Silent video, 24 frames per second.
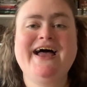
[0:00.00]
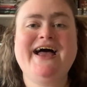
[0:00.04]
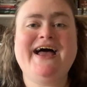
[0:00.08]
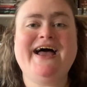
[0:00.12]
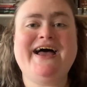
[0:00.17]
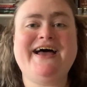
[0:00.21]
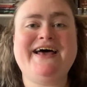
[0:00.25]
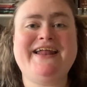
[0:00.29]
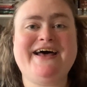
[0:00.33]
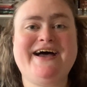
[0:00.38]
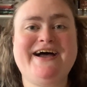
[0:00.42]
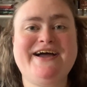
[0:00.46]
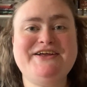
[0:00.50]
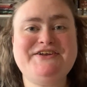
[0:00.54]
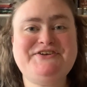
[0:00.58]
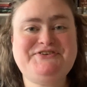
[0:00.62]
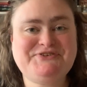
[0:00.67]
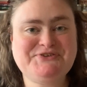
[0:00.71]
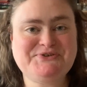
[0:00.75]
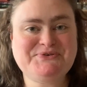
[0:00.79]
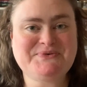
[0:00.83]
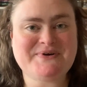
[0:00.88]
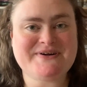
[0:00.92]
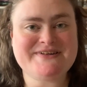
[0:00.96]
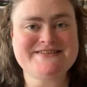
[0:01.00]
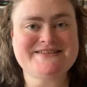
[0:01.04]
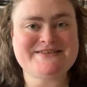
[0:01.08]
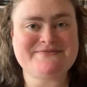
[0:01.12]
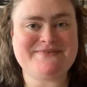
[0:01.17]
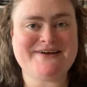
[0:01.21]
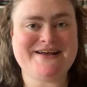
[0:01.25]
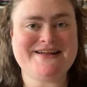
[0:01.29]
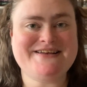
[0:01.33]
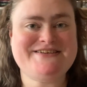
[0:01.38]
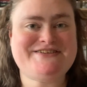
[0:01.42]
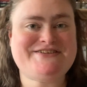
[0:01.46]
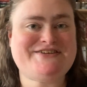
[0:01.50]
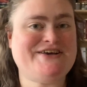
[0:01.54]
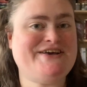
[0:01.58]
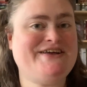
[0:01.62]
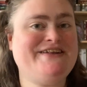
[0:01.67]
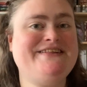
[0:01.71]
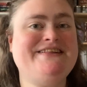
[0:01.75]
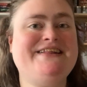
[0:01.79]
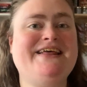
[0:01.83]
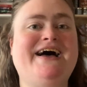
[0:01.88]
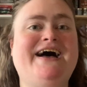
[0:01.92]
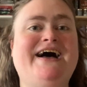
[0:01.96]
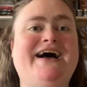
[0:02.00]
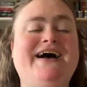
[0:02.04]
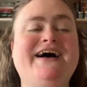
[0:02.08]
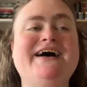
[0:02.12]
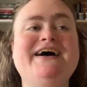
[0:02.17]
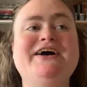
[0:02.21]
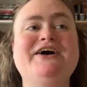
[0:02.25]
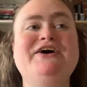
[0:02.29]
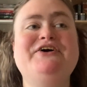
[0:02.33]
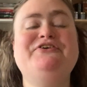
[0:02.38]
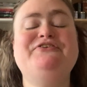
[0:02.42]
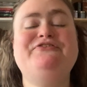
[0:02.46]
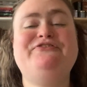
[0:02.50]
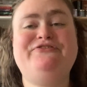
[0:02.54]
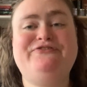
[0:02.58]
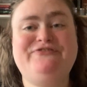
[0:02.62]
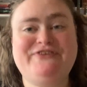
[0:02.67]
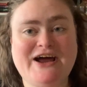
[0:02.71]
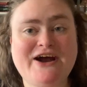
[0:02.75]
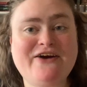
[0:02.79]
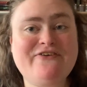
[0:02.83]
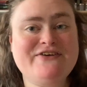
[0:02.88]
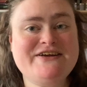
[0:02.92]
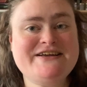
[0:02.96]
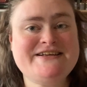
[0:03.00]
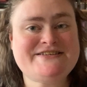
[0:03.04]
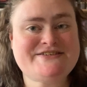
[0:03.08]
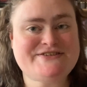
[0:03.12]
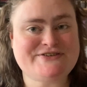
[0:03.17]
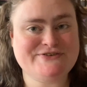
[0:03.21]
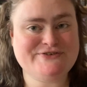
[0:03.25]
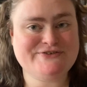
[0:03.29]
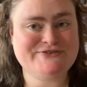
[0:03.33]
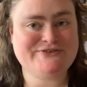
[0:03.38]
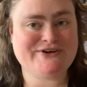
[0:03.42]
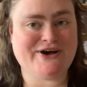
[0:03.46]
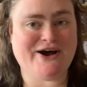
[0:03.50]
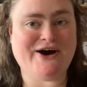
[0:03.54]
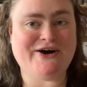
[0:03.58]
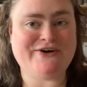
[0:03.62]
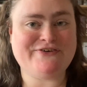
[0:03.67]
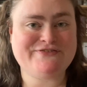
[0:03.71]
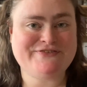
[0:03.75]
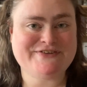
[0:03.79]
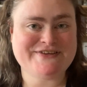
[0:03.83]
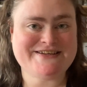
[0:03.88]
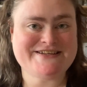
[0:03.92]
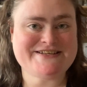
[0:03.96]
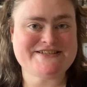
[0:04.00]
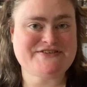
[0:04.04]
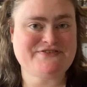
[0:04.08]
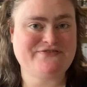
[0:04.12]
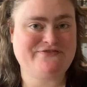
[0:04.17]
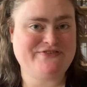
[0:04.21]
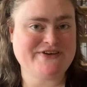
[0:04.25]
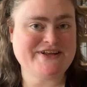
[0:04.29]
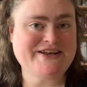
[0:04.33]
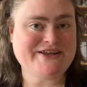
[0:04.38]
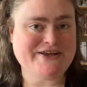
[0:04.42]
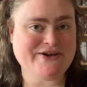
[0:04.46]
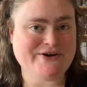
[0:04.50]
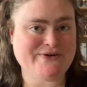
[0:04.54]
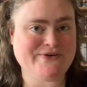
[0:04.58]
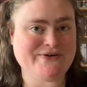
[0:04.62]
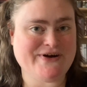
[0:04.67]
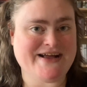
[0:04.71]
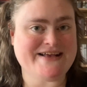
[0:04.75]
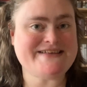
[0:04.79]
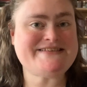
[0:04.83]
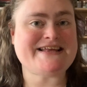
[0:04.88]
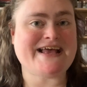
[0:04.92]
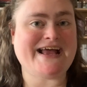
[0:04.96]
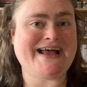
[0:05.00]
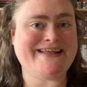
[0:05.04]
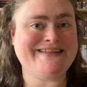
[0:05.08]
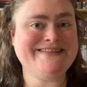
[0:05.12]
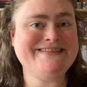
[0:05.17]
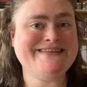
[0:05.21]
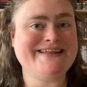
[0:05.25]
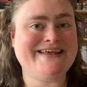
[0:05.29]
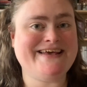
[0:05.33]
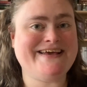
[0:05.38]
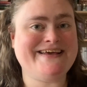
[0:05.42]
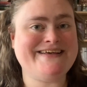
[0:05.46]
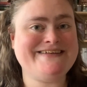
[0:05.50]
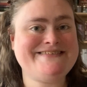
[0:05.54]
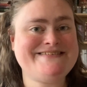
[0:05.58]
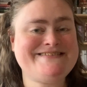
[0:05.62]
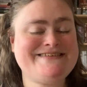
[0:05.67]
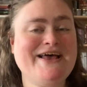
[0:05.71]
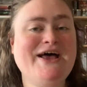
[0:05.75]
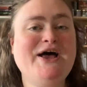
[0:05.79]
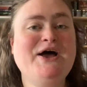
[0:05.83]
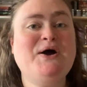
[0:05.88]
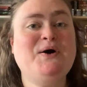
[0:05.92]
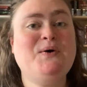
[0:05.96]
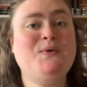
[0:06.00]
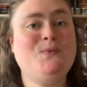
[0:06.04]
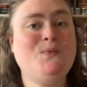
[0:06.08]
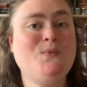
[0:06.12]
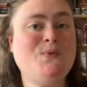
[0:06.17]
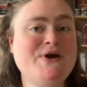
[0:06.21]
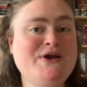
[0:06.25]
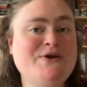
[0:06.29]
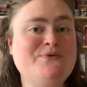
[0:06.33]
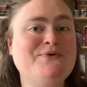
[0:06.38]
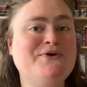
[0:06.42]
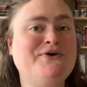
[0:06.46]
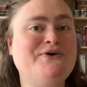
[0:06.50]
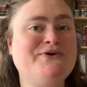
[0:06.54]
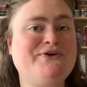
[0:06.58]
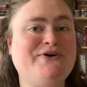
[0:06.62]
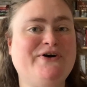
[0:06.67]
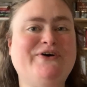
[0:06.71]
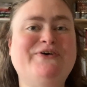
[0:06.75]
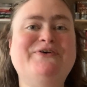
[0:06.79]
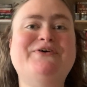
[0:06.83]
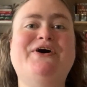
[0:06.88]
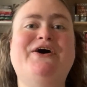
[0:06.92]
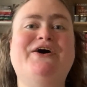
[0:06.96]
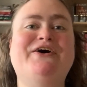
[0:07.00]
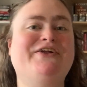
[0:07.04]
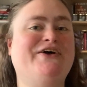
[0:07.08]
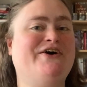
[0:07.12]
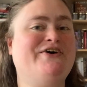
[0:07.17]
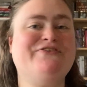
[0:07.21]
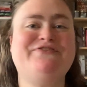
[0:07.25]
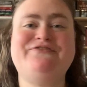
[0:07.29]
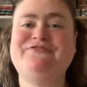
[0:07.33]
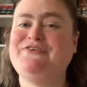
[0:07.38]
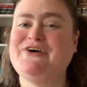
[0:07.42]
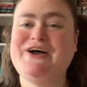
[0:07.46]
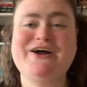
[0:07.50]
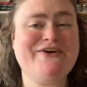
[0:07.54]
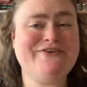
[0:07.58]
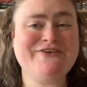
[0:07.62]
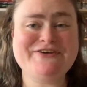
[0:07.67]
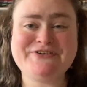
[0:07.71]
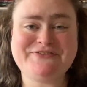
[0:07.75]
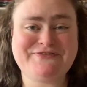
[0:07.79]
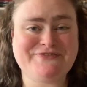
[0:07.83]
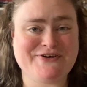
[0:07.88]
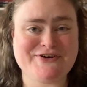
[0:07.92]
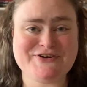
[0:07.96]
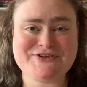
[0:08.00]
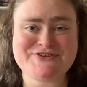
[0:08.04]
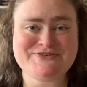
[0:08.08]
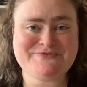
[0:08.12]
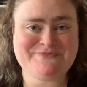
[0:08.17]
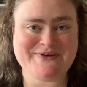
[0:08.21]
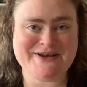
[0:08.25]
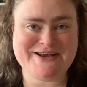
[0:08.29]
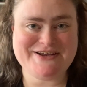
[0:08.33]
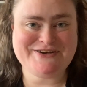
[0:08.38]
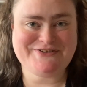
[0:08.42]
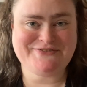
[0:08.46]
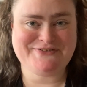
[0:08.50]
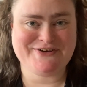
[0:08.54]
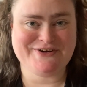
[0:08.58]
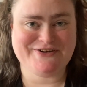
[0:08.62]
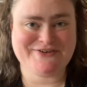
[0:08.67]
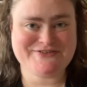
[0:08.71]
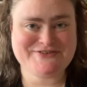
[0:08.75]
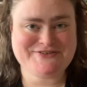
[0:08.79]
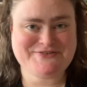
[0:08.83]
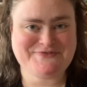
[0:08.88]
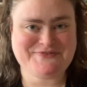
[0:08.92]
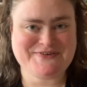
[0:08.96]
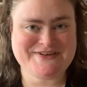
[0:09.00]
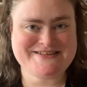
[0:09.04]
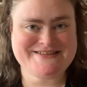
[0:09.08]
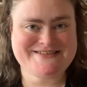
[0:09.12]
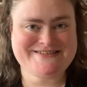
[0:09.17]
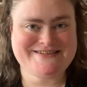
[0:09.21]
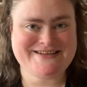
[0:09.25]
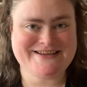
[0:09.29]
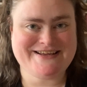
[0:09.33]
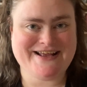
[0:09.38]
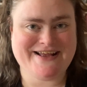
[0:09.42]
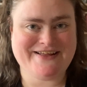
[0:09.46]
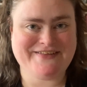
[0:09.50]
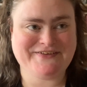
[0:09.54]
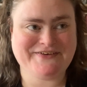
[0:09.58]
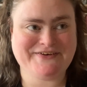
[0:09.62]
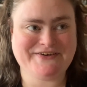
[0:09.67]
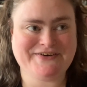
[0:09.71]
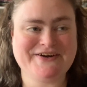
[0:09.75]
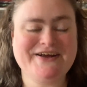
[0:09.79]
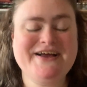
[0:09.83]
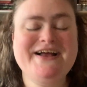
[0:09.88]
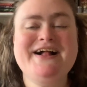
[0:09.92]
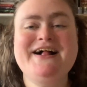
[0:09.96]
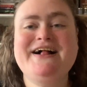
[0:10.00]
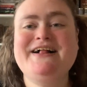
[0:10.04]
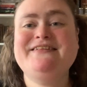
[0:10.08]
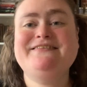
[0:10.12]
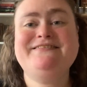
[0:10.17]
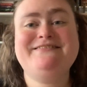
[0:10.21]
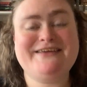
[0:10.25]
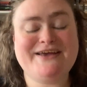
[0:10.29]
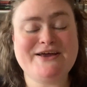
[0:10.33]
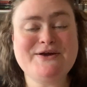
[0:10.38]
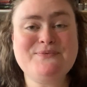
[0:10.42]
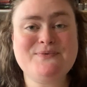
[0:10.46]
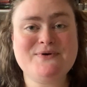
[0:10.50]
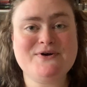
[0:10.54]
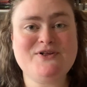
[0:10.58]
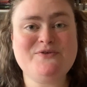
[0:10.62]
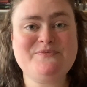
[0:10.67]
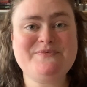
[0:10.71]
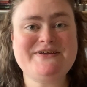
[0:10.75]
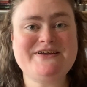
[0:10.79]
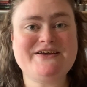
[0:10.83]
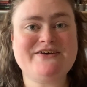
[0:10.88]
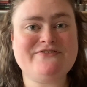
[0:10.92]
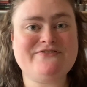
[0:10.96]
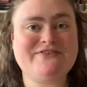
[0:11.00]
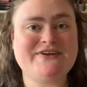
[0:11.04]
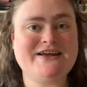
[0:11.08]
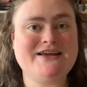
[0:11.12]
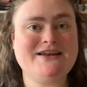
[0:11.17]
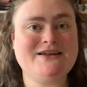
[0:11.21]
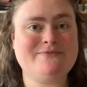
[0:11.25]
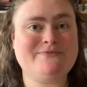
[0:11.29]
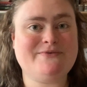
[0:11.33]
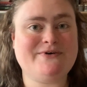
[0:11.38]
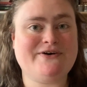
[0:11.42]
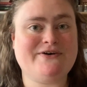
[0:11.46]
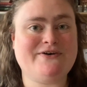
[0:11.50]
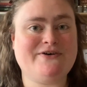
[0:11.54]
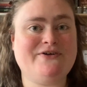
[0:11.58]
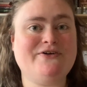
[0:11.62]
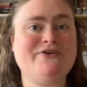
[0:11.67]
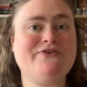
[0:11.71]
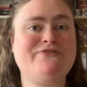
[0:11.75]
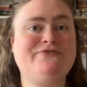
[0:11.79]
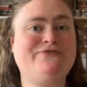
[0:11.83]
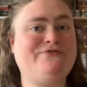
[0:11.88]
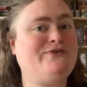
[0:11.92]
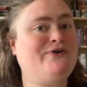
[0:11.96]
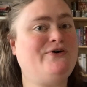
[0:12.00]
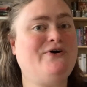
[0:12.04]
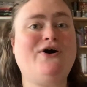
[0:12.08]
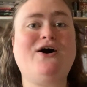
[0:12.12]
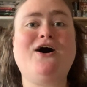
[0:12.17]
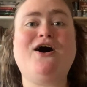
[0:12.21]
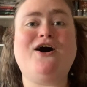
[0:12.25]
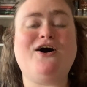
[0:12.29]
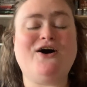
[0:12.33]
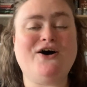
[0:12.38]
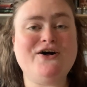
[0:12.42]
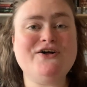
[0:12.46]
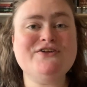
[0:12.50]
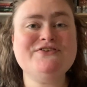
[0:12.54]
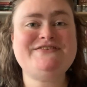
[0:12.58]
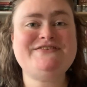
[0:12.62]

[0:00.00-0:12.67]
And I do want to mention that very soon after this video has ended, we will go on our very first Patreon sprints together. They will be available for all